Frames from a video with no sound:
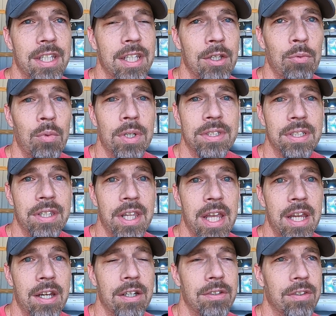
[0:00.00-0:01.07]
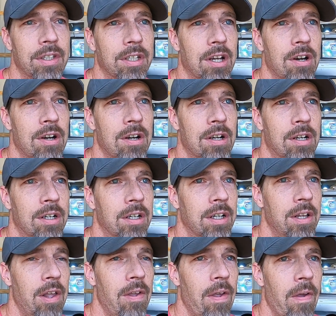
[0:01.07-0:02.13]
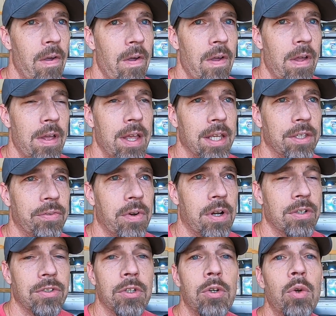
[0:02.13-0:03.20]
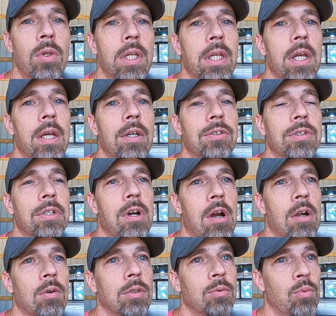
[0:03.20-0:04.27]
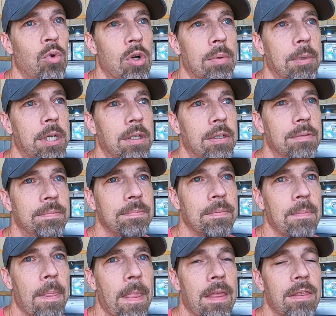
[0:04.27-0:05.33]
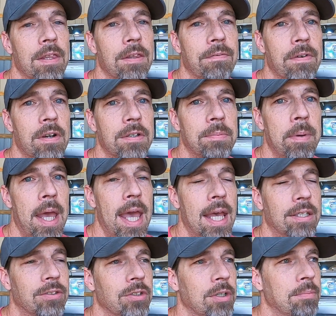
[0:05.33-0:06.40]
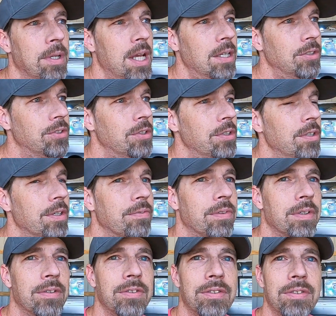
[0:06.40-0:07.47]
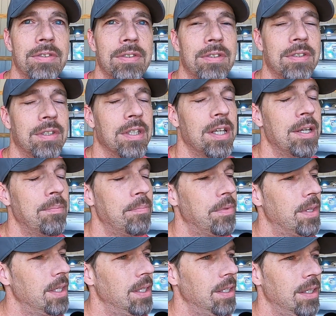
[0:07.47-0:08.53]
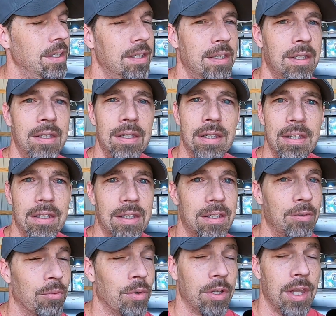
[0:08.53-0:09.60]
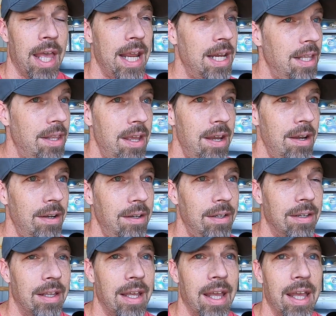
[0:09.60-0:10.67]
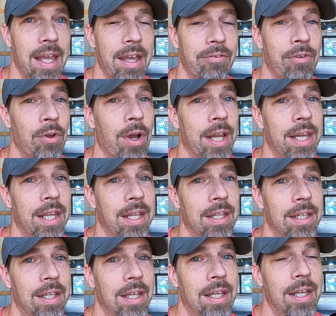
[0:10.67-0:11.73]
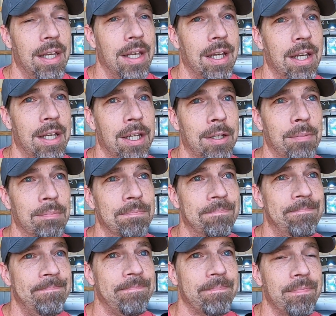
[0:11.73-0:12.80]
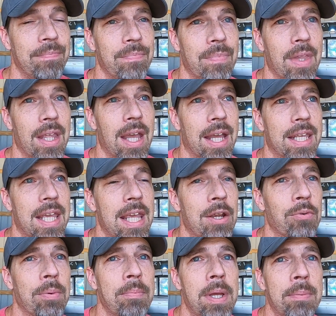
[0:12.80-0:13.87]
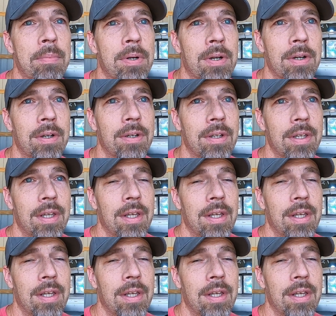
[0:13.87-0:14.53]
It wasn't there. The car, as far as the coolant goes, the car was warmer than the first pass, so I'm not sure if there's something related there. I have no idea. I can't remember